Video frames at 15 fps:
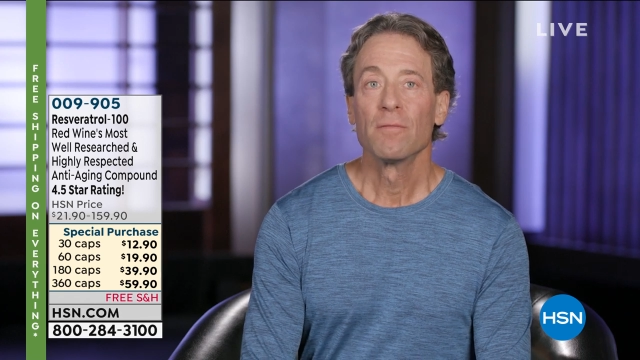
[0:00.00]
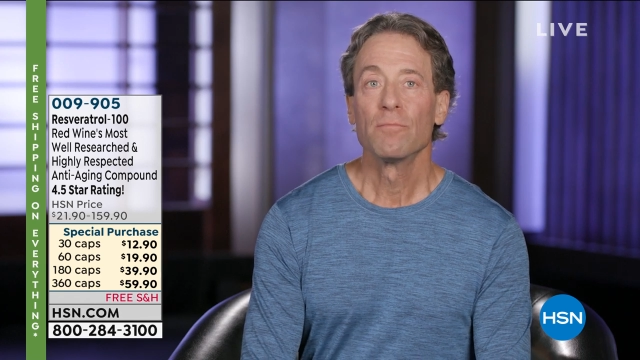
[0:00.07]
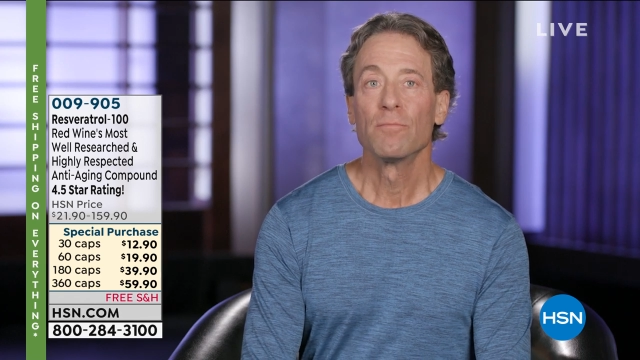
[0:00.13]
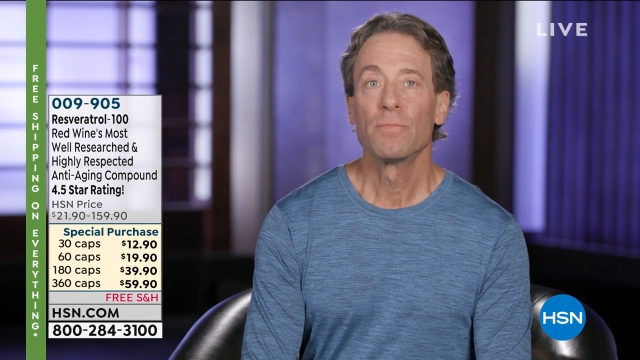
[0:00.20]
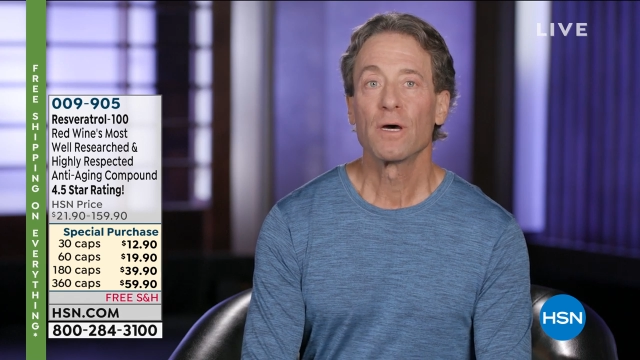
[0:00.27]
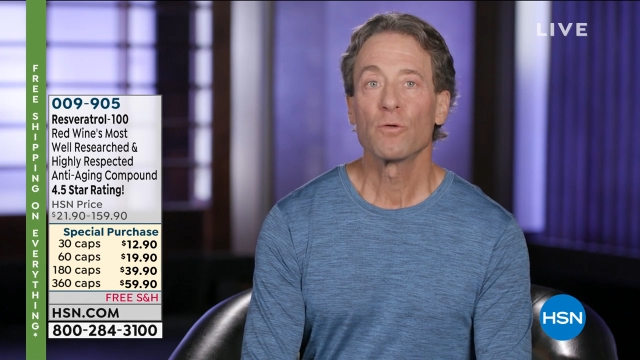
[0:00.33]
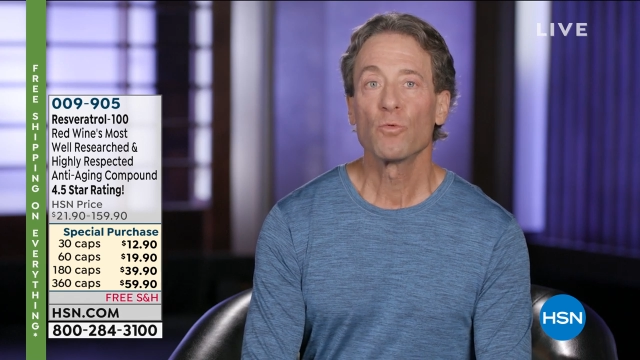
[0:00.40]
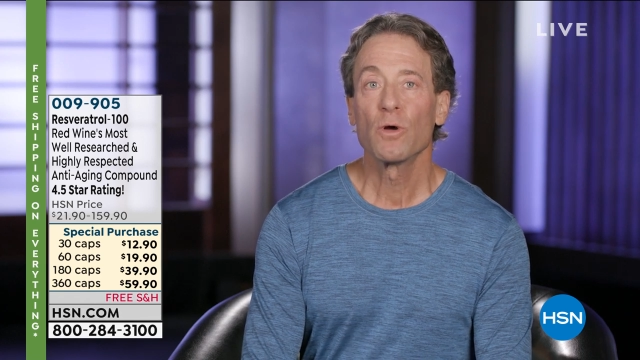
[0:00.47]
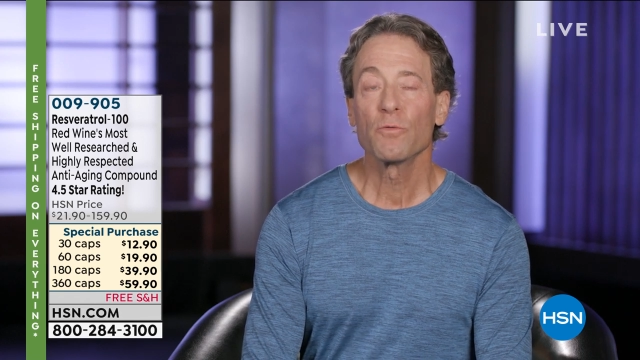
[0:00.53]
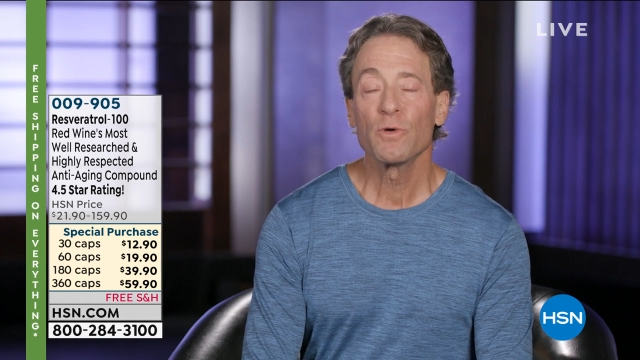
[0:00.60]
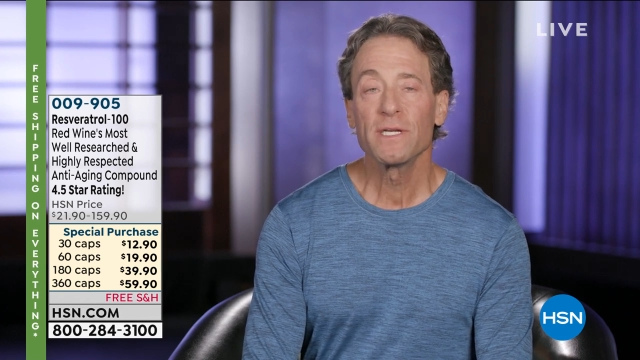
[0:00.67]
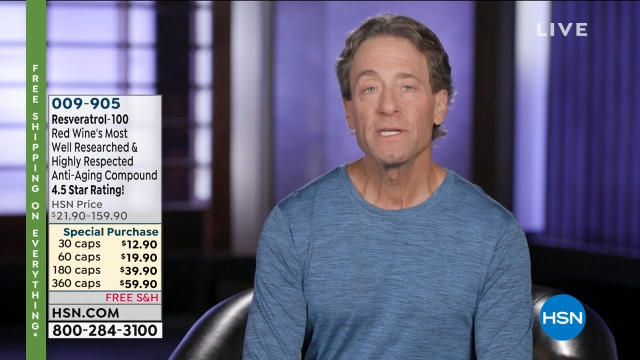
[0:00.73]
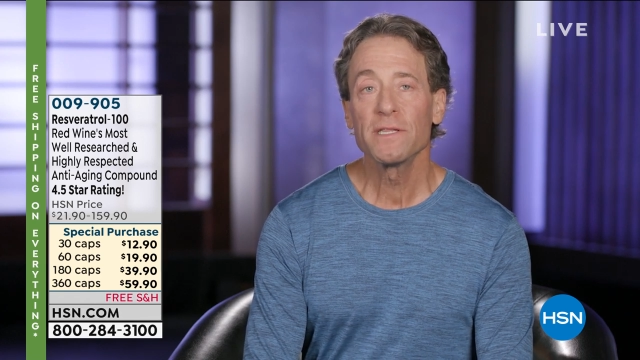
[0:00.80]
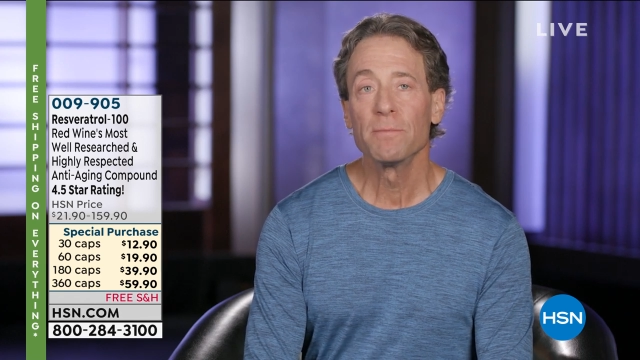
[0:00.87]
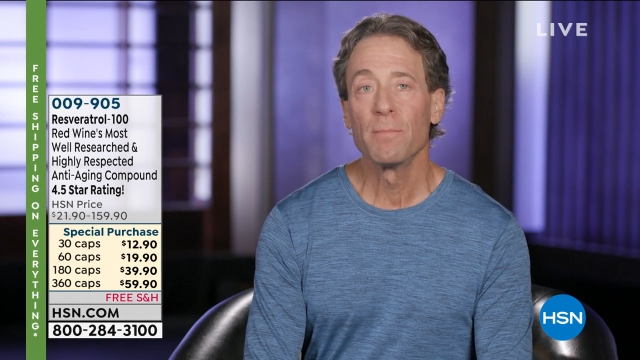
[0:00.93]
but when
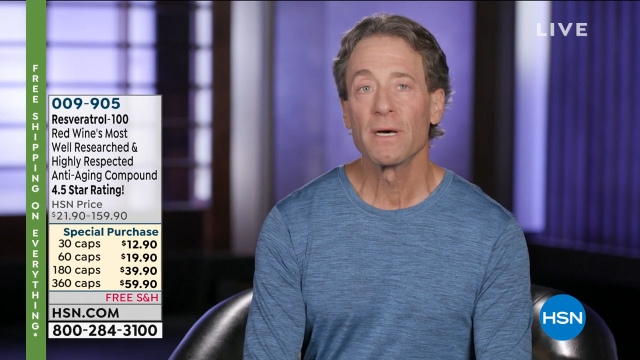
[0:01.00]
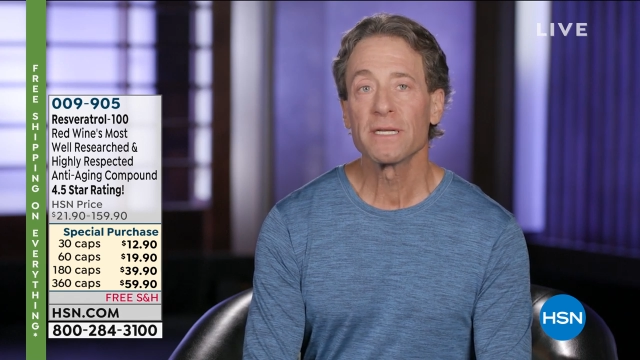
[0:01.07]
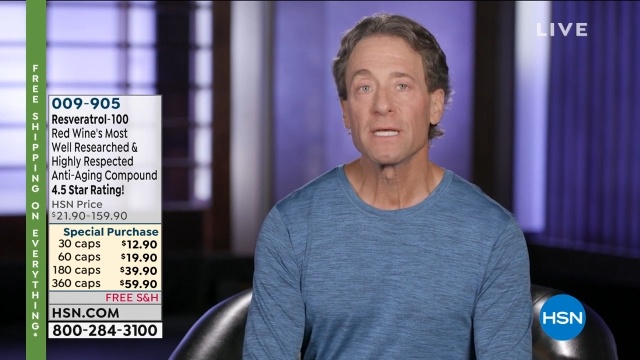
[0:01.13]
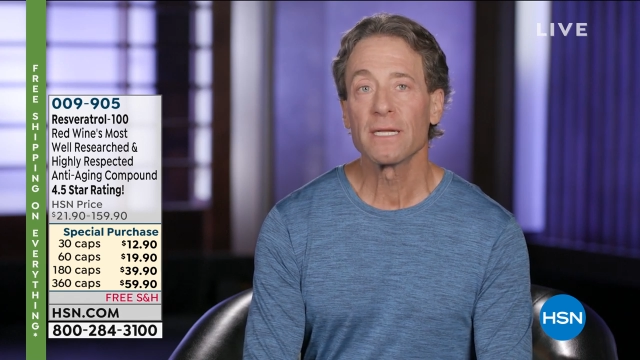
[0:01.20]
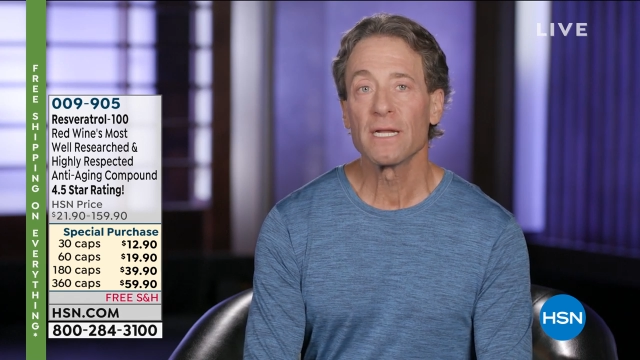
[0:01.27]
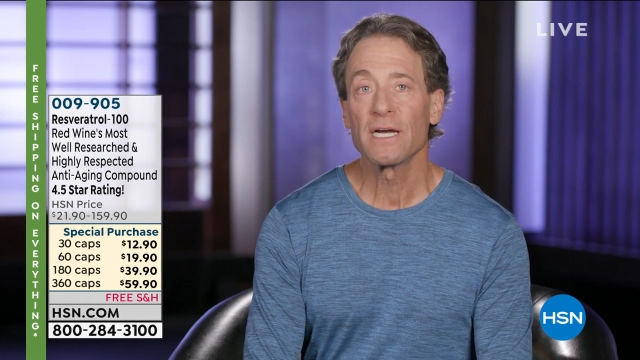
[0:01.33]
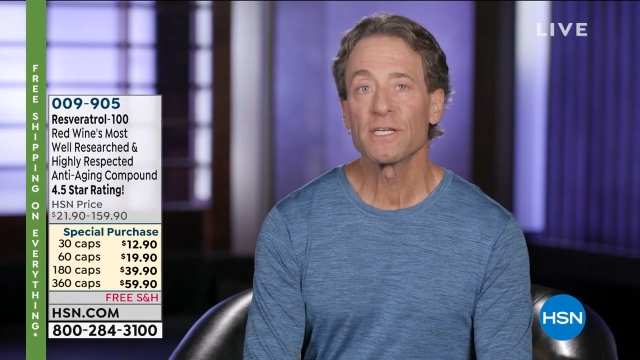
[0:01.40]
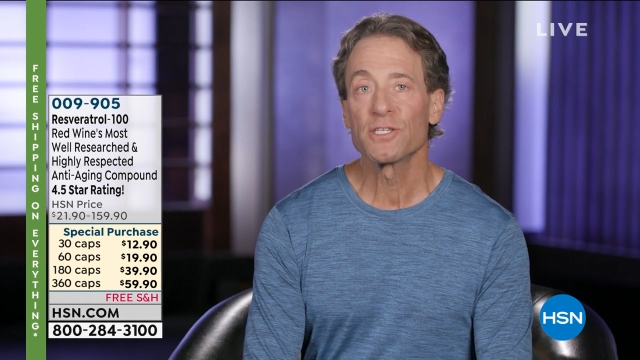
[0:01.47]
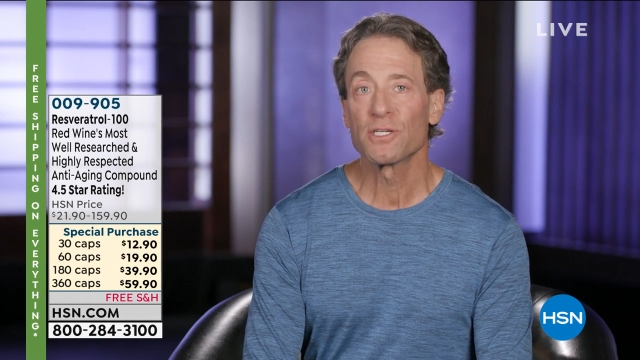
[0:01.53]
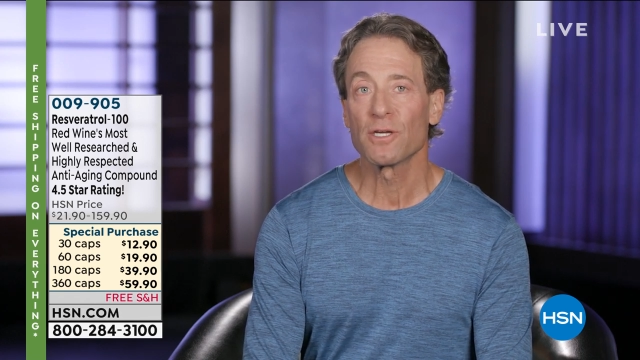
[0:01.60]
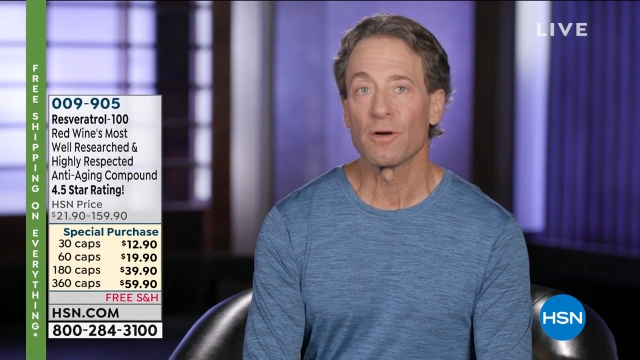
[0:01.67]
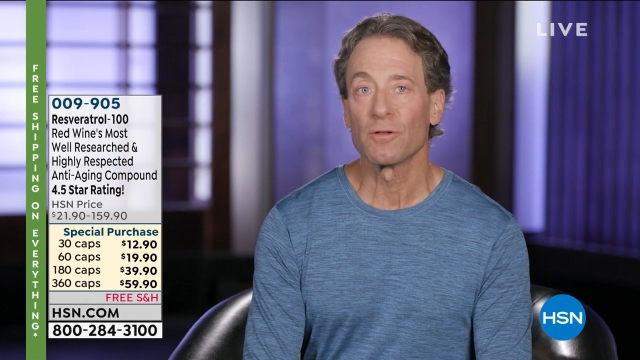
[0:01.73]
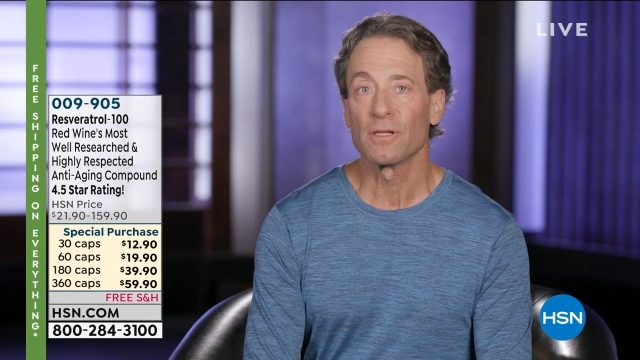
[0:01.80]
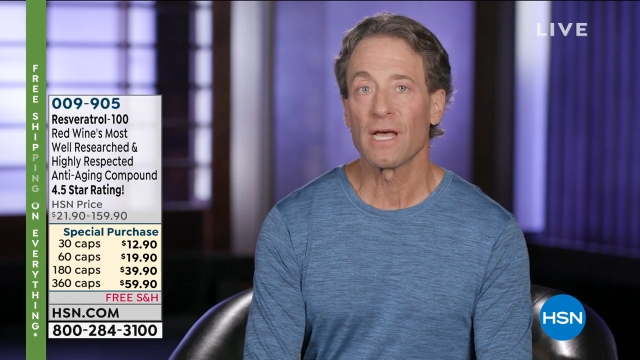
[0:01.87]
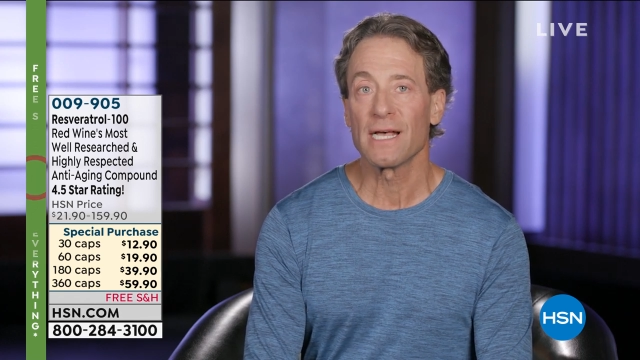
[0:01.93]
we did the Monday night
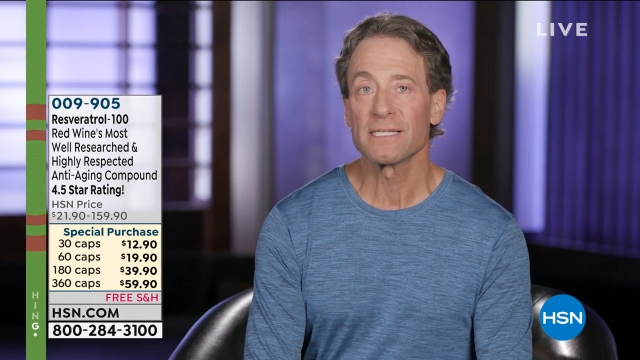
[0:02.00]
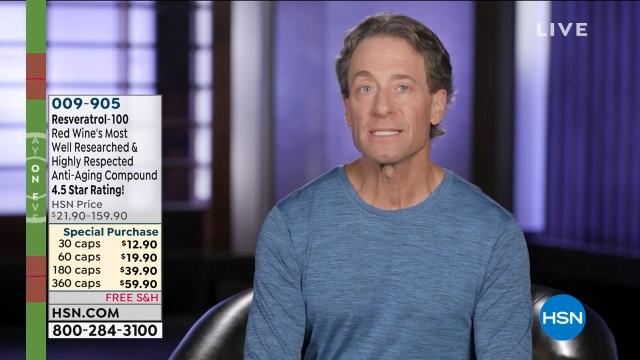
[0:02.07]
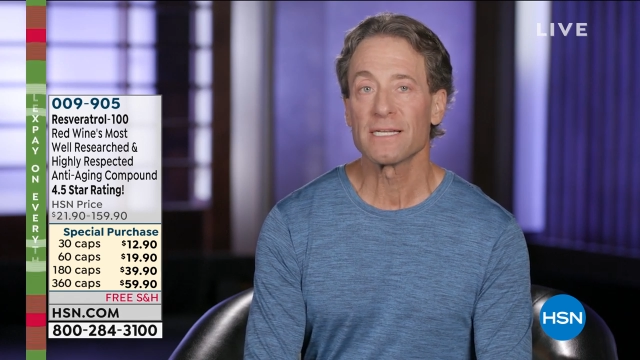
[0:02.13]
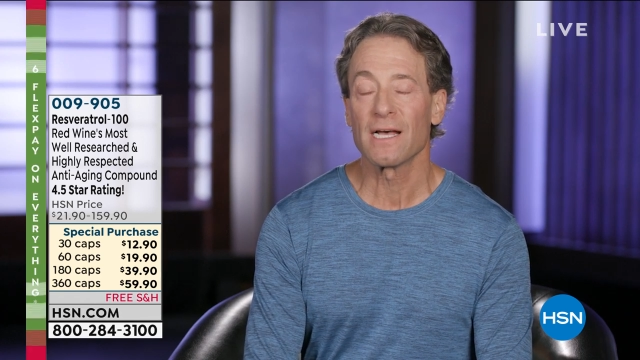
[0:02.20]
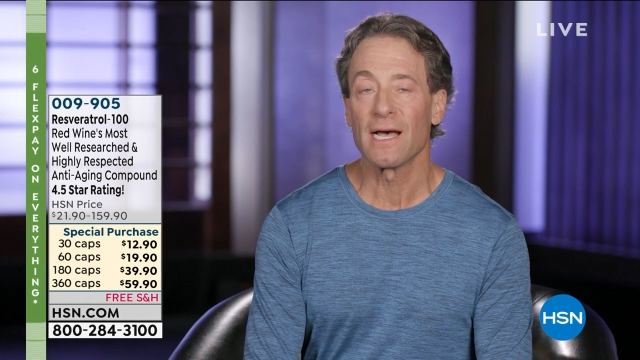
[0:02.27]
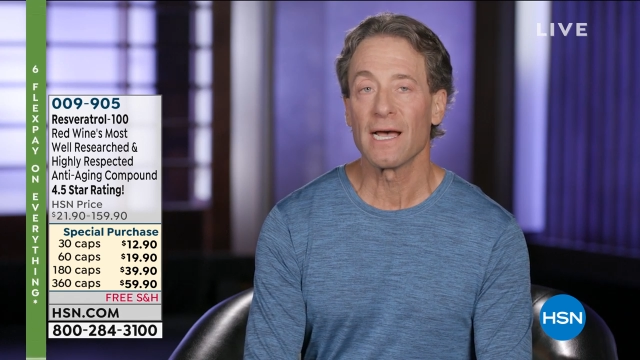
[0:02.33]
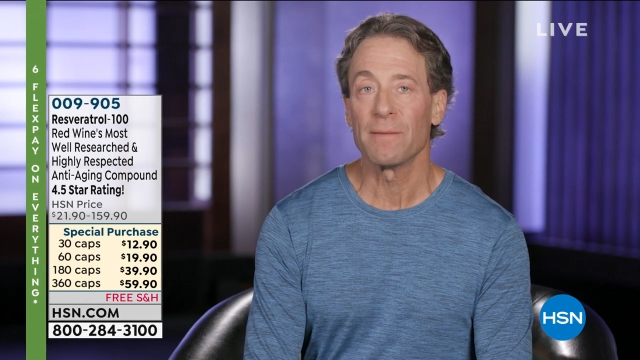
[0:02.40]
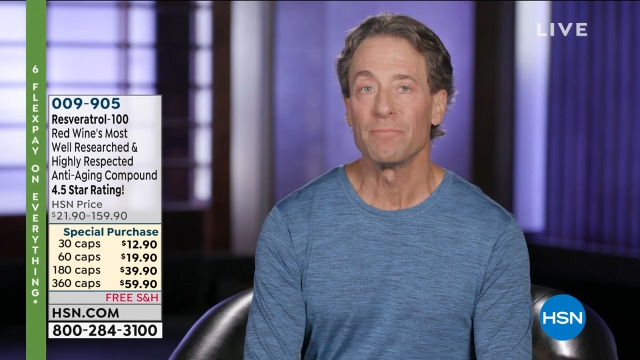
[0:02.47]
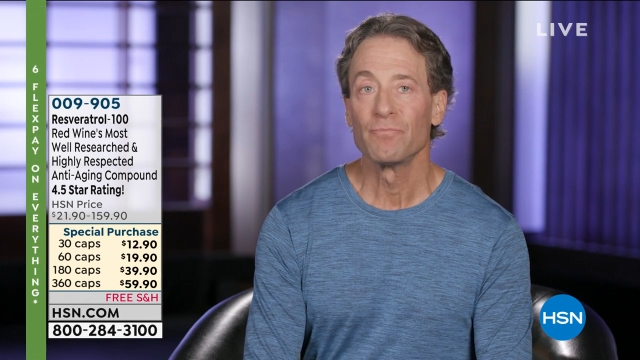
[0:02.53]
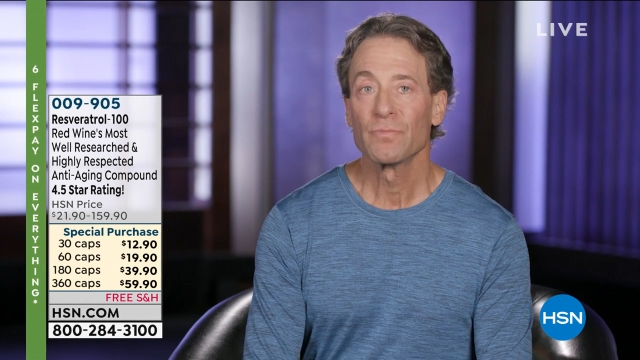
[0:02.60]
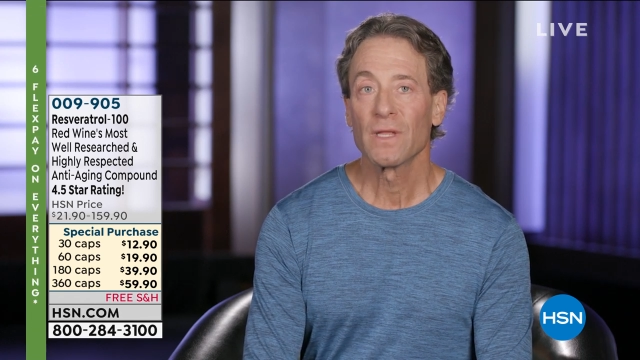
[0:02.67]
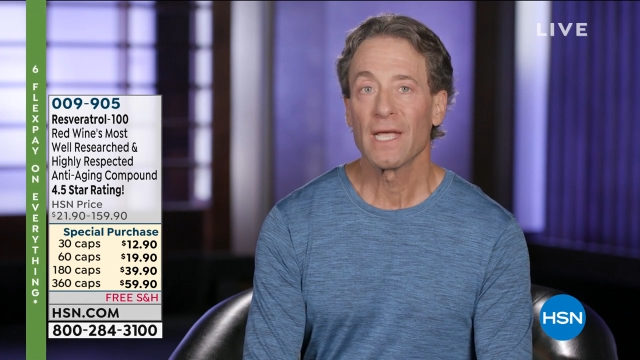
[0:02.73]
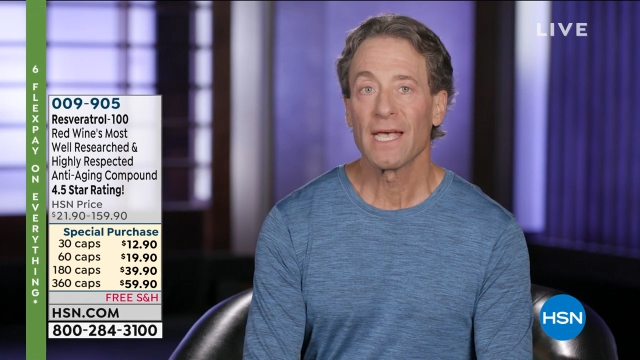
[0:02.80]
show last time,